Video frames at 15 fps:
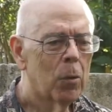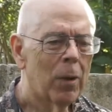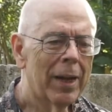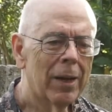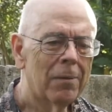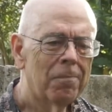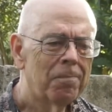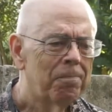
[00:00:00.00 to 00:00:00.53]

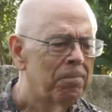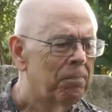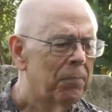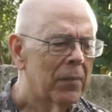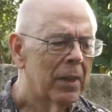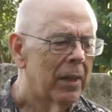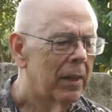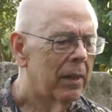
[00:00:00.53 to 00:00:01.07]
Well,
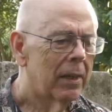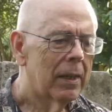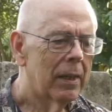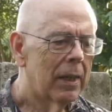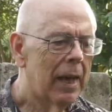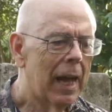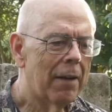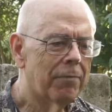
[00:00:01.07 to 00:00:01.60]

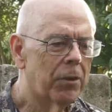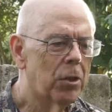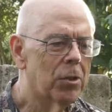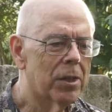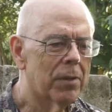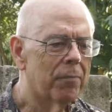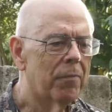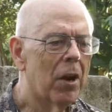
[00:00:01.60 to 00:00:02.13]
I've
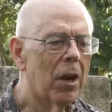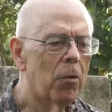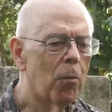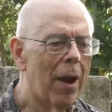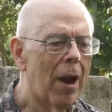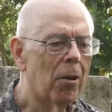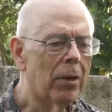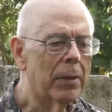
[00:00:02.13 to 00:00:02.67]
used them very
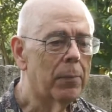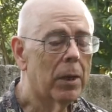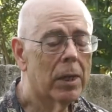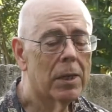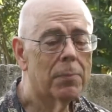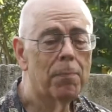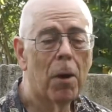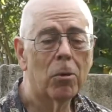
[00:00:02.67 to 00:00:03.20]
rarely
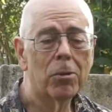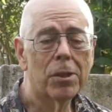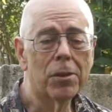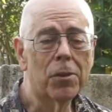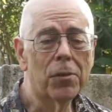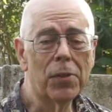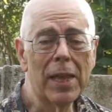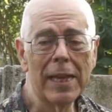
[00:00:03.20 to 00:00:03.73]
because most
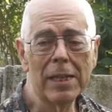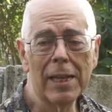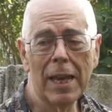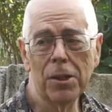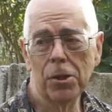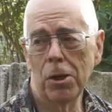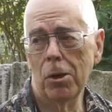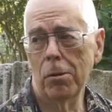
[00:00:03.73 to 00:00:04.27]
of the things
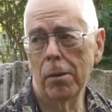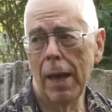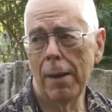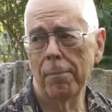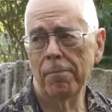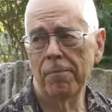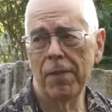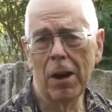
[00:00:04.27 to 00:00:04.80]
I shoot,
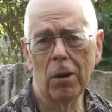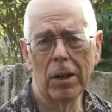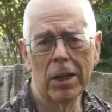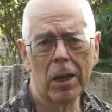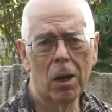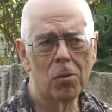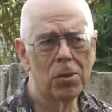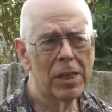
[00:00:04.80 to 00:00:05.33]
I'm fairly
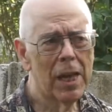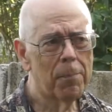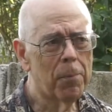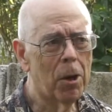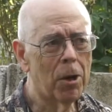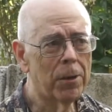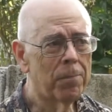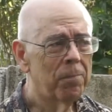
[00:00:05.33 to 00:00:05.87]
close up
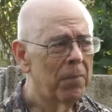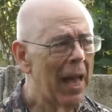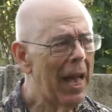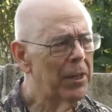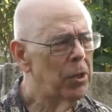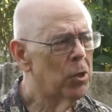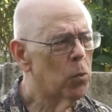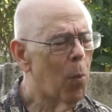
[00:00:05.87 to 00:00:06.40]
on.
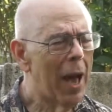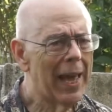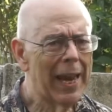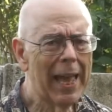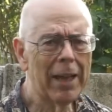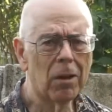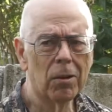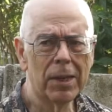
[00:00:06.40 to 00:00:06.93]
I use wide
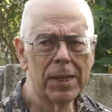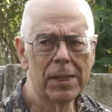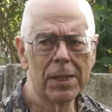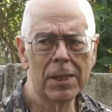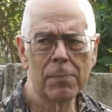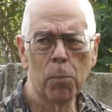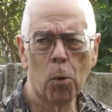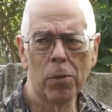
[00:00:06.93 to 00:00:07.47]
angle
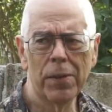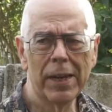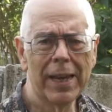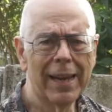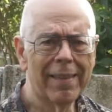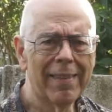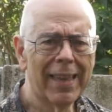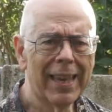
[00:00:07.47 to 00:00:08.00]
lenses more than
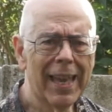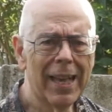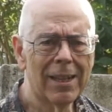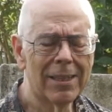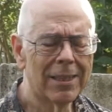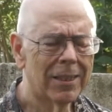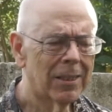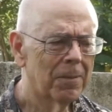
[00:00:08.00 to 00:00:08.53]
anything
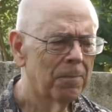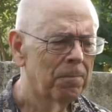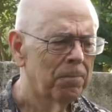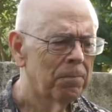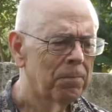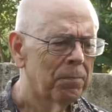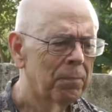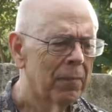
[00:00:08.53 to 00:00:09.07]
else.
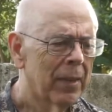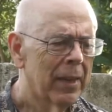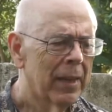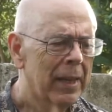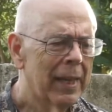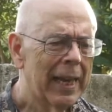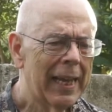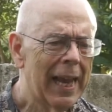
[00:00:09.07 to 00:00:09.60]

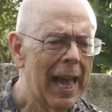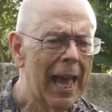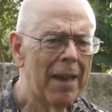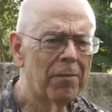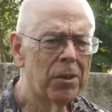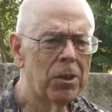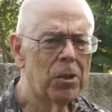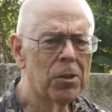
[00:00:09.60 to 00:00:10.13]
And I
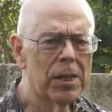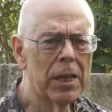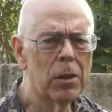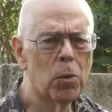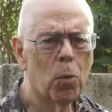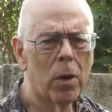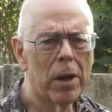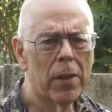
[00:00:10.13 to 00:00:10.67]
haven't used
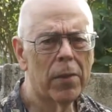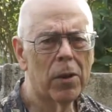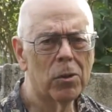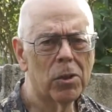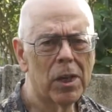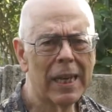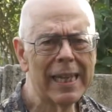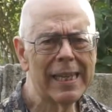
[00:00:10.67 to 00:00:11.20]
either one of
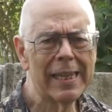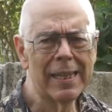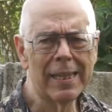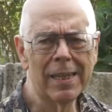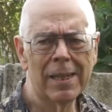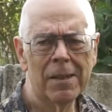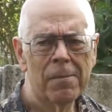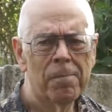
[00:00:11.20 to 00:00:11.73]
those
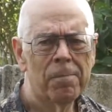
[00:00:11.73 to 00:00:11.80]
lenses.